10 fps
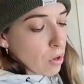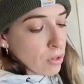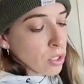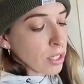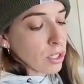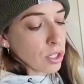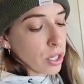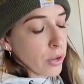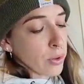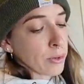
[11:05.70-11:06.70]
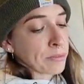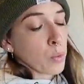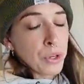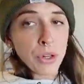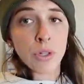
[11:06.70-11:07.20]
So this is so
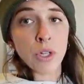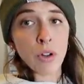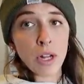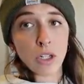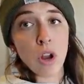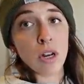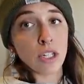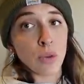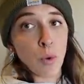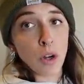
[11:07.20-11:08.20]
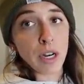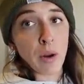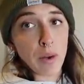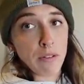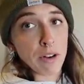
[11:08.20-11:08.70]
when you're using your electronics, you're working or
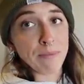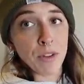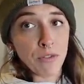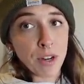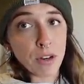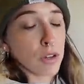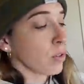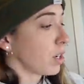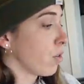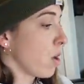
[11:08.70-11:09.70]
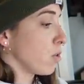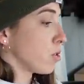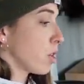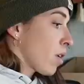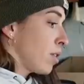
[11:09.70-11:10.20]
whatever, your fingers don't get
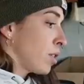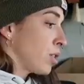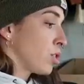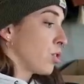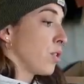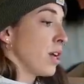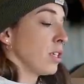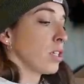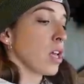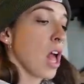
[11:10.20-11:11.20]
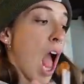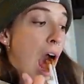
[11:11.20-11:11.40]
gross. And you can just do this.